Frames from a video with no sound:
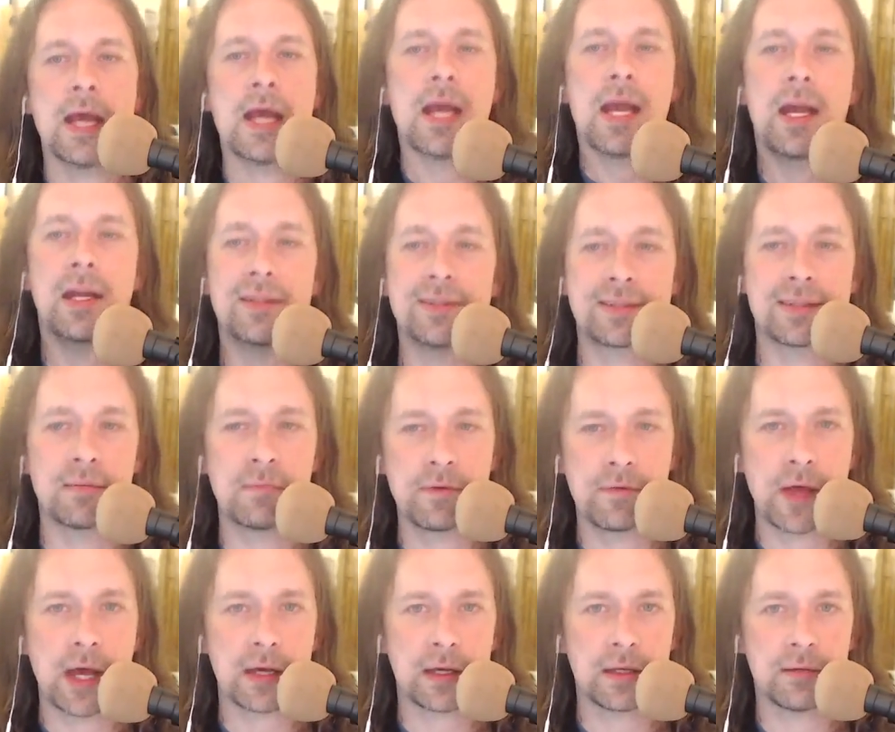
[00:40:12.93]
and some of
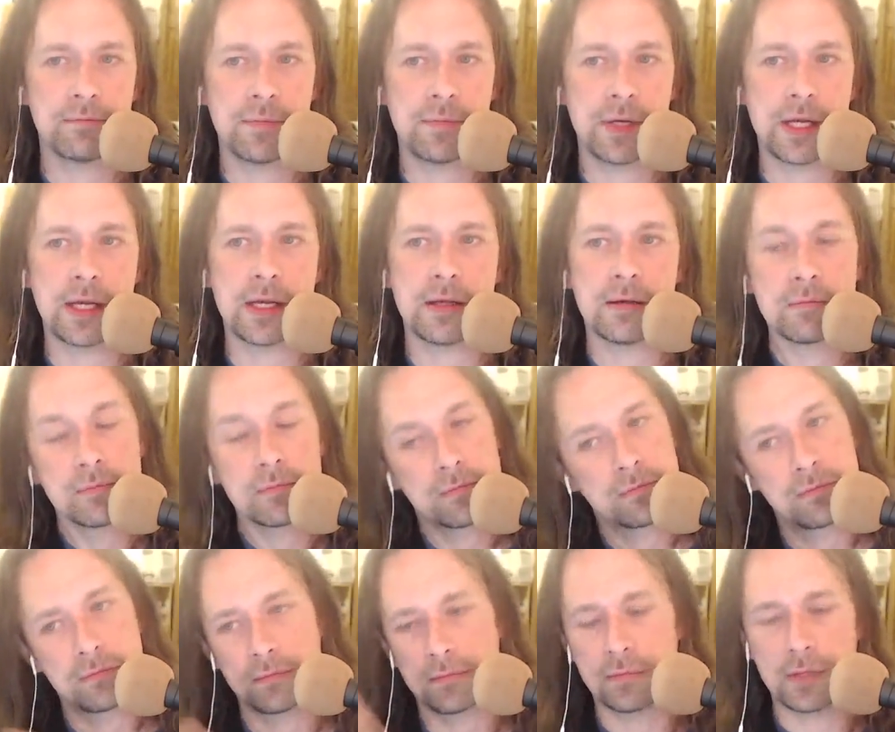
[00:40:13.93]
that can be
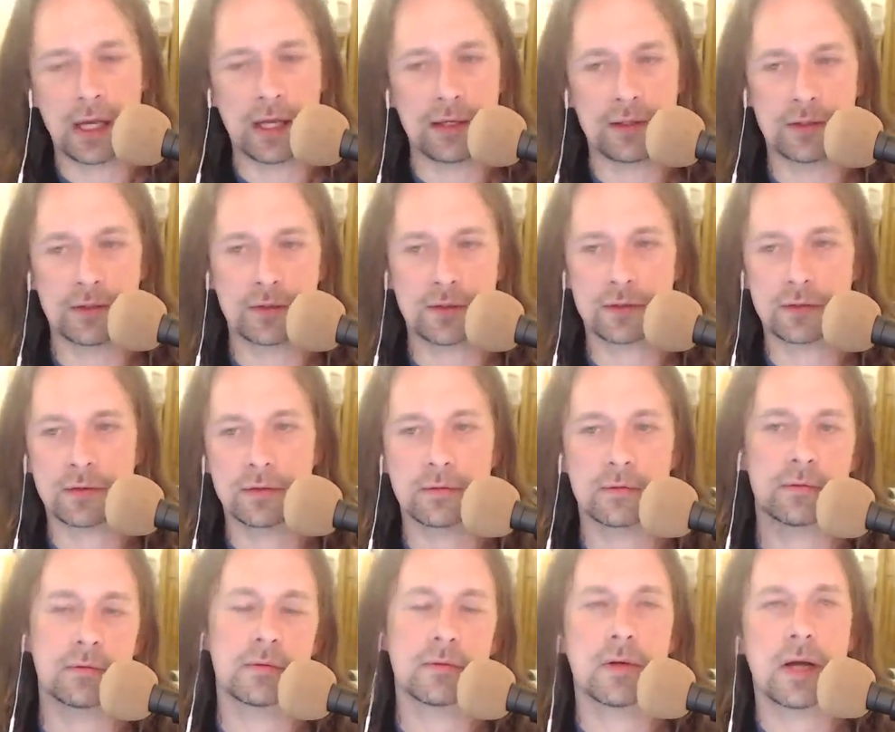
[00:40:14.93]
as
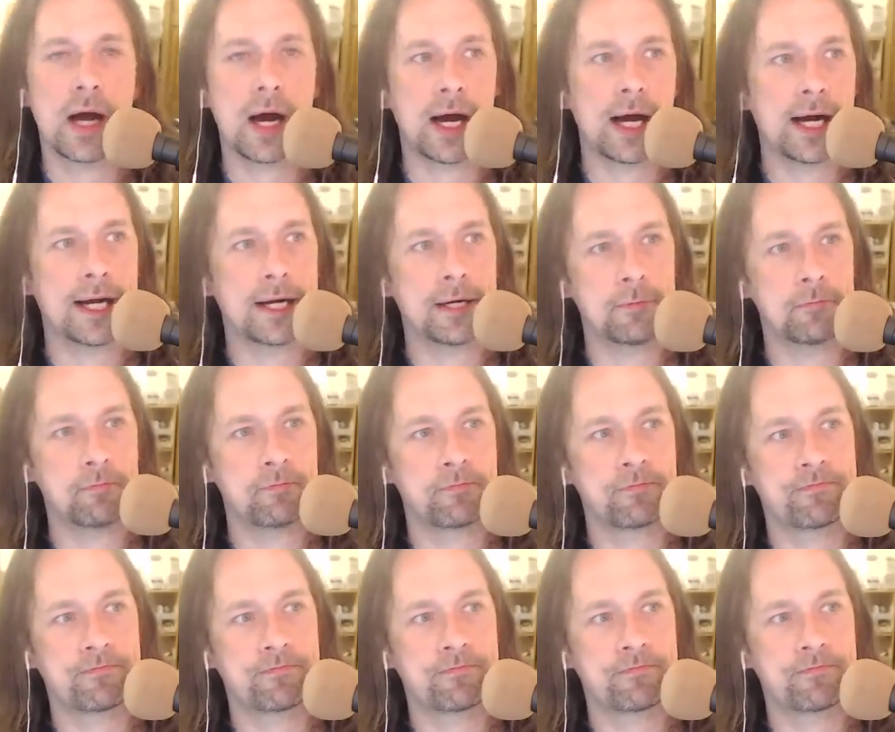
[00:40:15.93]
um,